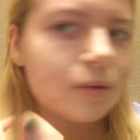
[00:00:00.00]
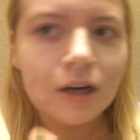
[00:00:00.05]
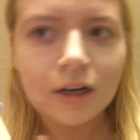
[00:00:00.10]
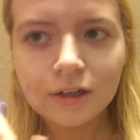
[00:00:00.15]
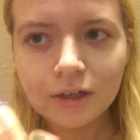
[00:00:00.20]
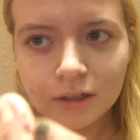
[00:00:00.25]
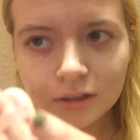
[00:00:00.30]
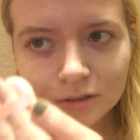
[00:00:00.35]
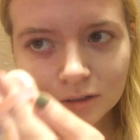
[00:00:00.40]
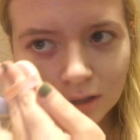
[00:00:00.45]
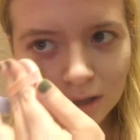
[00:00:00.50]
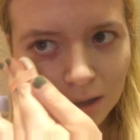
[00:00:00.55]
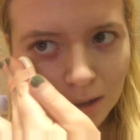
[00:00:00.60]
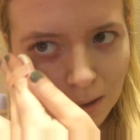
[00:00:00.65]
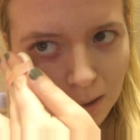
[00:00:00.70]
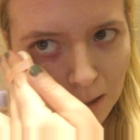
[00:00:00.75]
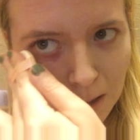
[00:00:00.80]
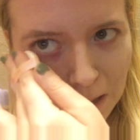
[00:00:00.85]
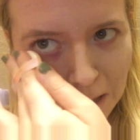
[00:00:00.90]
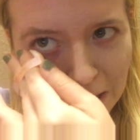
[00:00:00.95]
product.
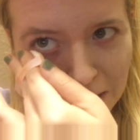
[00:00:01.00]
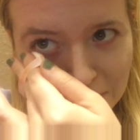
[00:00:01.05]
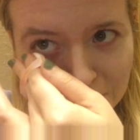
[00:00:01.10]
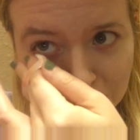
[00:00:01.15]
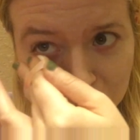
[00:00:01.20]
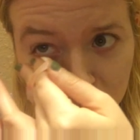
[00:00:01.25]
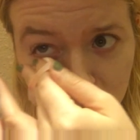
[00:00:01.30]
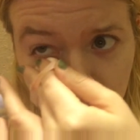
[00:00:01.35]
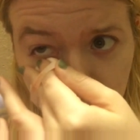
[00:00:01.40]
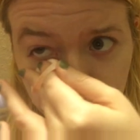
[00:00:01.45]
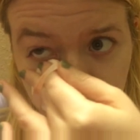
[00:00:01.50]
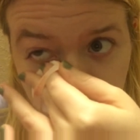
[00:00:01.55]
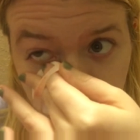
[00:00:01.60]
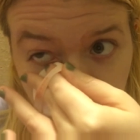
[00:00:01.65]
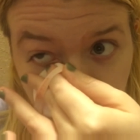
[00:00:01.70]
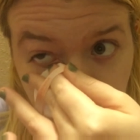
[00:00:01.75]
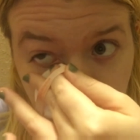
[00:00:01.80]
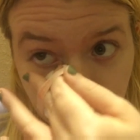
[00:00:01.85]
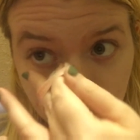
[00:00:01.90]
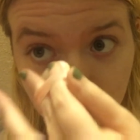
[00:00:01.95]
I'm not
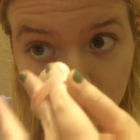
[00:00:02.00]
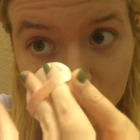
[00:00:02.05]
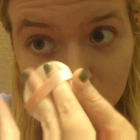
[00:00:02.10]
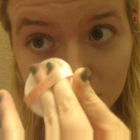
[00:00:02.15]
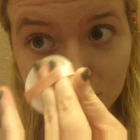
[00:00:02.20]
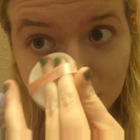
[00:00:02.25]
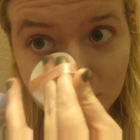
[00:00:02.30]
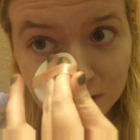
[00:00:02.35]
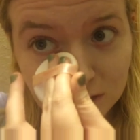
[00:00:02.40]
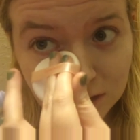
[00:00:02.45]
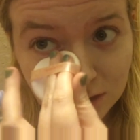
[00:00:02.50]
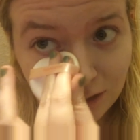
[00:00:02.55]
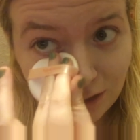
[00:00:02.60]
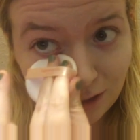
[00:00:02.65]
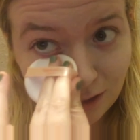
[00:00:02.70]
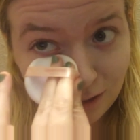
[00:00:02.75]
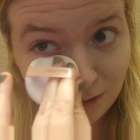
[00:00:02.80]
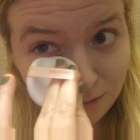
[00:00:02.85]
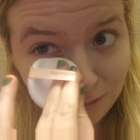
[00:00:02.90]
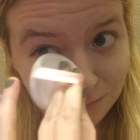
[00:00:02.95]
sure what it currently is
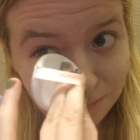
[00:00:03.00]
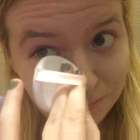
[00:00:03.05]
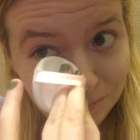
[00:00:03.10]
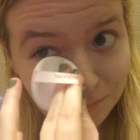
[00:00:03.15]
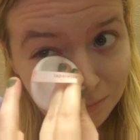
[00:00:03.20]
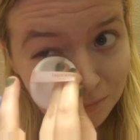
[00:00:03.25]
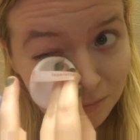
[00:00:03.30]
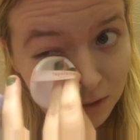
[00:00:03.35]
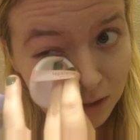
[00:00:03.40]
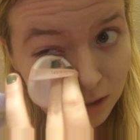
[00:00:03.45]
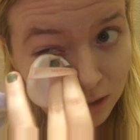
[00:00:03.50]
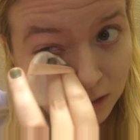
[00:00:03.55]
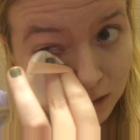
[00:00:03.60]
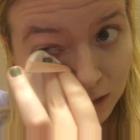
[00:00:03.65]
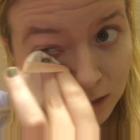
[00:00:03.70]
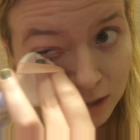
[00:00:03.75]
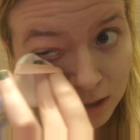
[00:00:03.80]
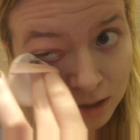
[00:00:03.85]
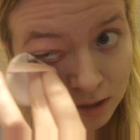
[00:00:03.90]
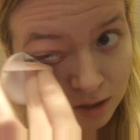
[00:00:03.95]
now,
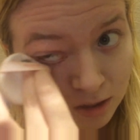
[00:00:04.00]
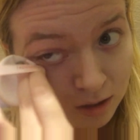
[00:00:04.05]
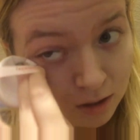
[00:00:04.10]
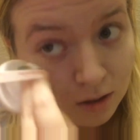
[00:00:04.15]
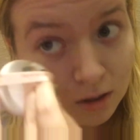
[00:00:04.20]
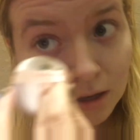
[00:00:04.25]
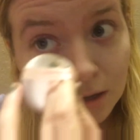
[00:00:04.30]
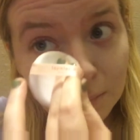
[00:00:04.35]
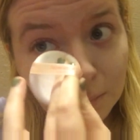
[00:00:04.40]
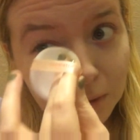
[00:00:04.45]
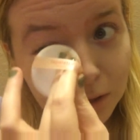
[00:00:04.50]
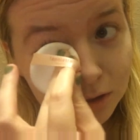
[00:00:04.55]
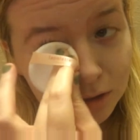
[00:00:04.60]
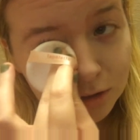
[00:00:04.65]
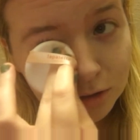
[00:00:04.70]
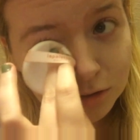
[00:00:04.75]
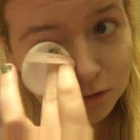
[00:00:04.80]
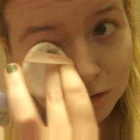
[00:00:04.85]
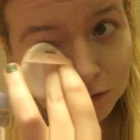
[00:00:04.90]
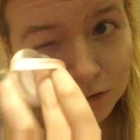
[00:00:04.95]
but
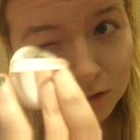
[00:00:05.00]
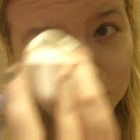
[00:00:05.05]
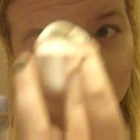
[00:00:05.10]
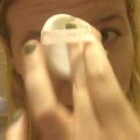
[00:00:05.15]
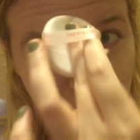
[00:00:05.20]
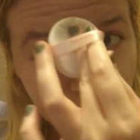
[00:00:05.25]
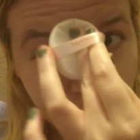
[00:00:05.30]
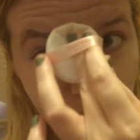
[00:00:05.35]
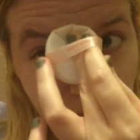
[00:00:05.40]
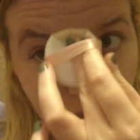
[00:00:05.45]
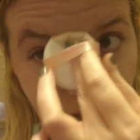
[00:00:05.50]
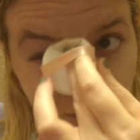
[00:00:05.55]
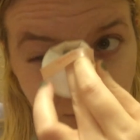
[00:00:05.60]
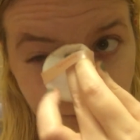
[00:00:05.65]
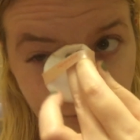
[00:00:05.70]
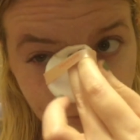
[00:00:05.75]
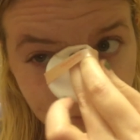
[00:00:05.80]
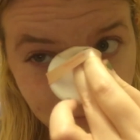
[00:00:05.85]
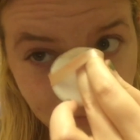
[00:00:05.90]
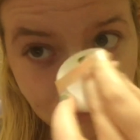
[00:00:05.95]
usually it's
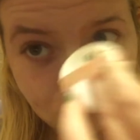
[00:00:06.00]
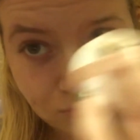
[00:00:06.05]
about